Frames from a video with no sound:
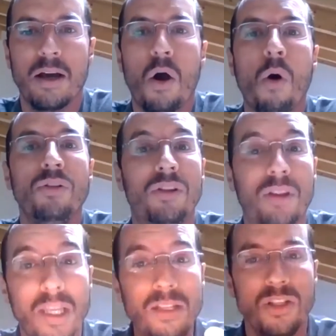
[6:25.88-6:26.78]

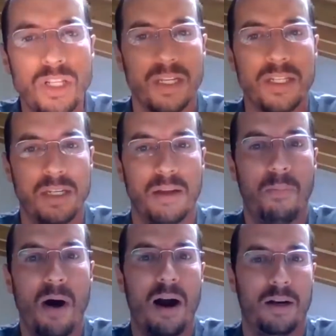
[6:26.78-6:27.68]
contingency
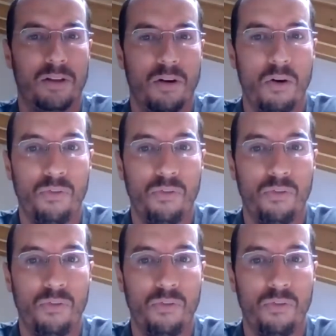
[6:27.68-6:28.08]
part of